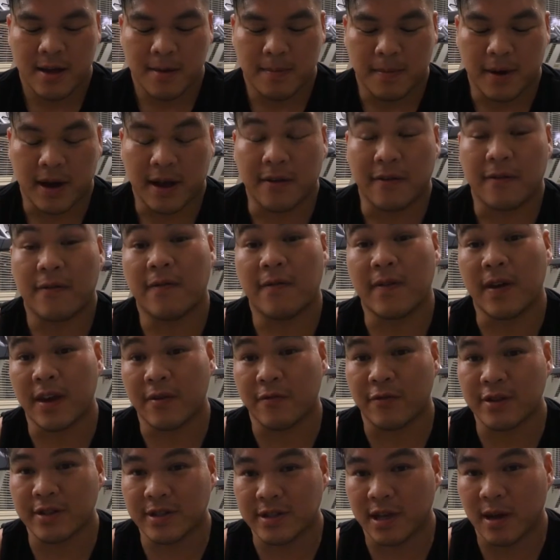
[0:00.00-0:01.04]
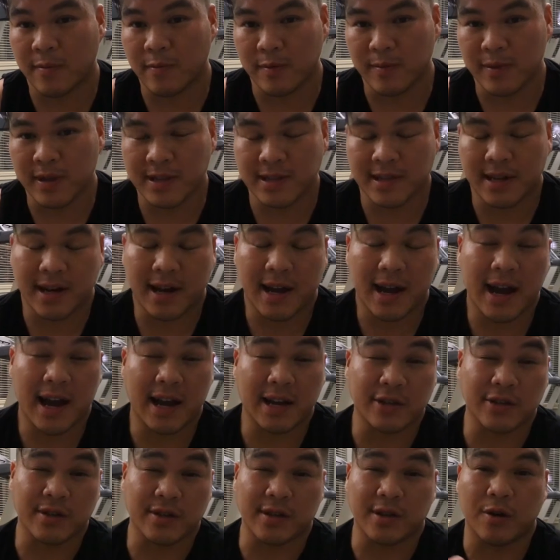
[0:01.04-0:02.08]
my favorite supplements, and I
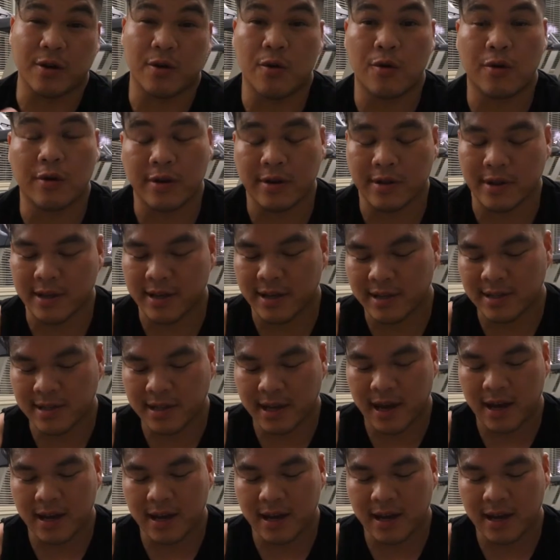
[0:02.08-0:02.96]
actually ordered this.